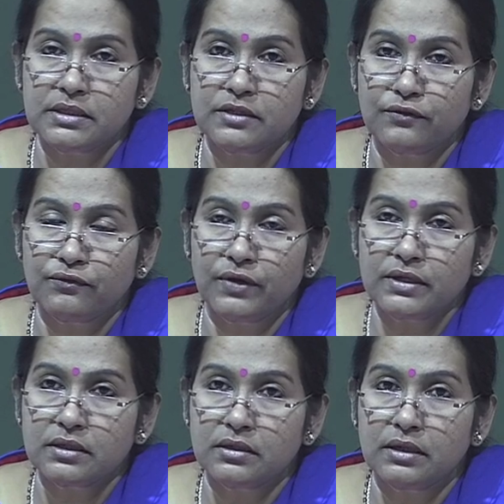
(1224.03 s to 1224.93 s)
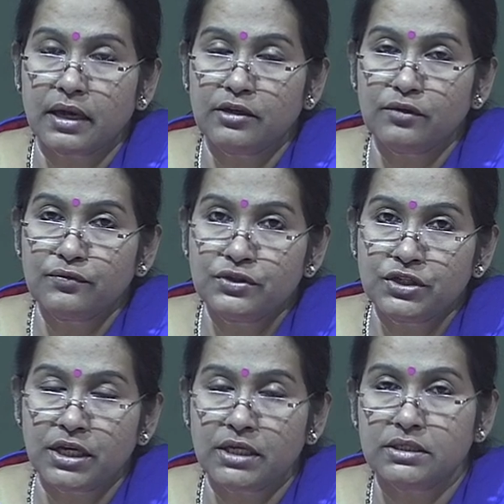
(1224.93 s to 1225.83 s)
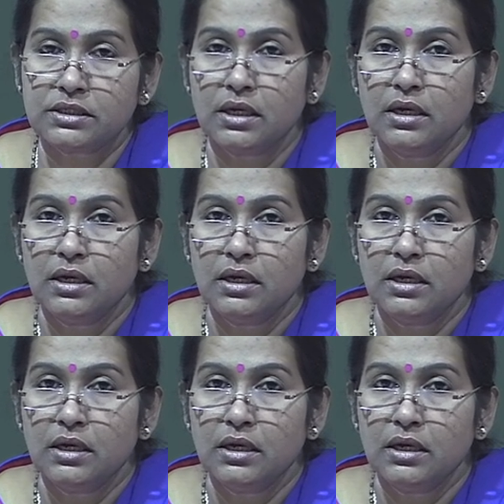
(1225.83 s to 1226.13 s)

it reflects certain kind of change,